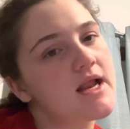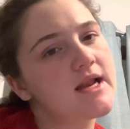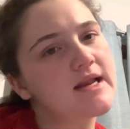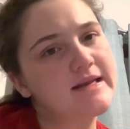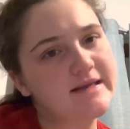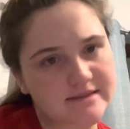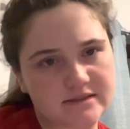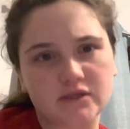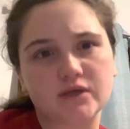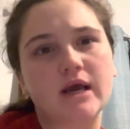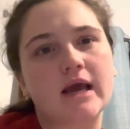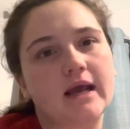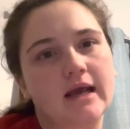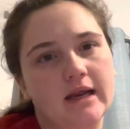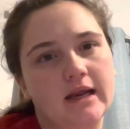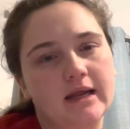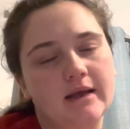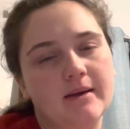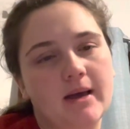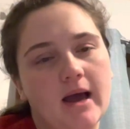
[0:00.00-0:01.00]
Dislocating a
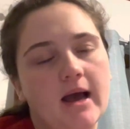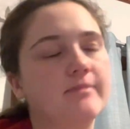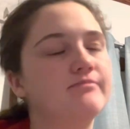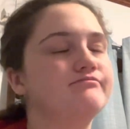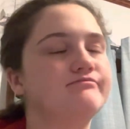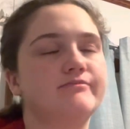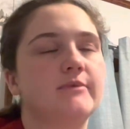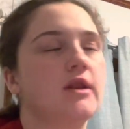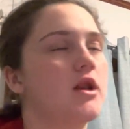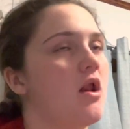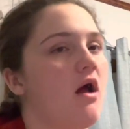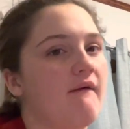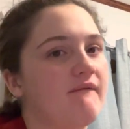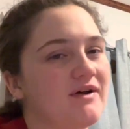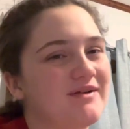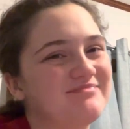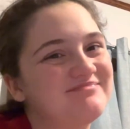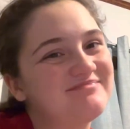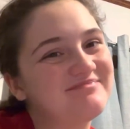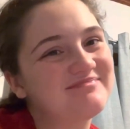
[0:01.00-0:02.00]
kneecap, not
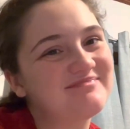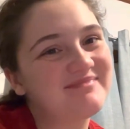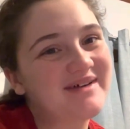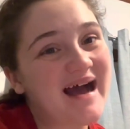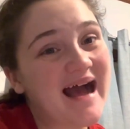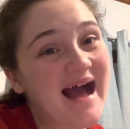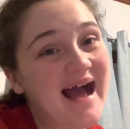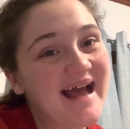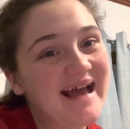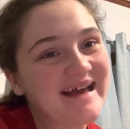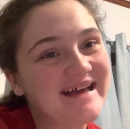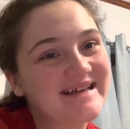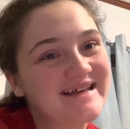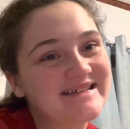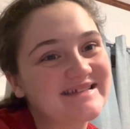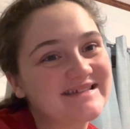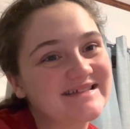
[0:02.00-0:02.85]
fun. Bye.